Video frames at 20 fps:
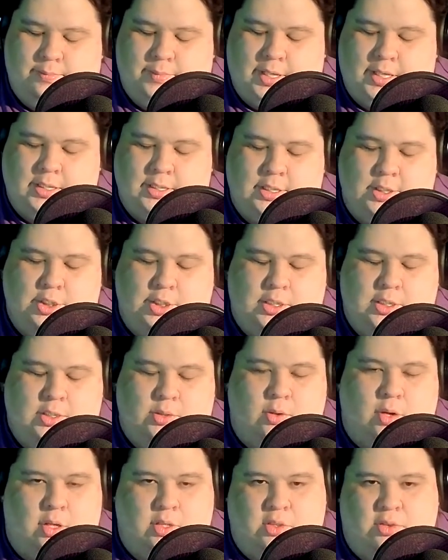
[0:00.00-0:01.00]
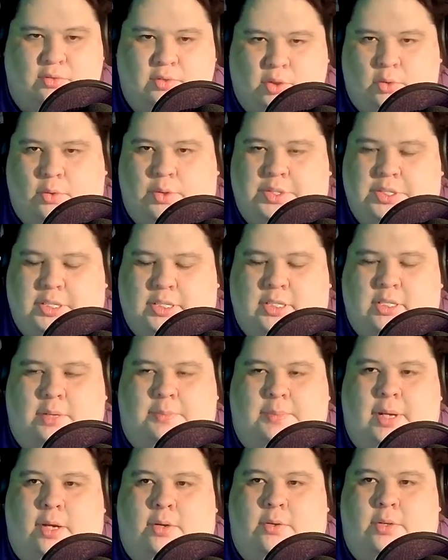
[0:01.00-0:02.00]
Indigenous crossover courses
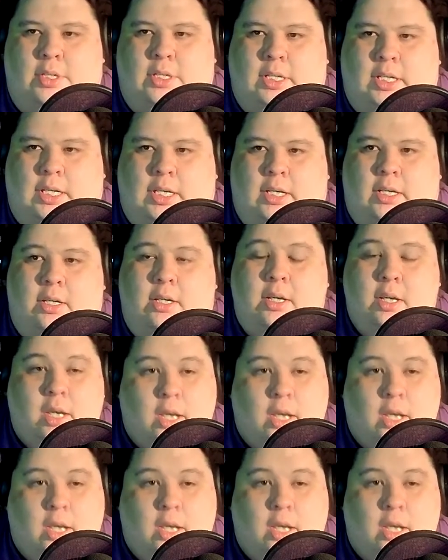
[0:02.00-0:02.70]
about the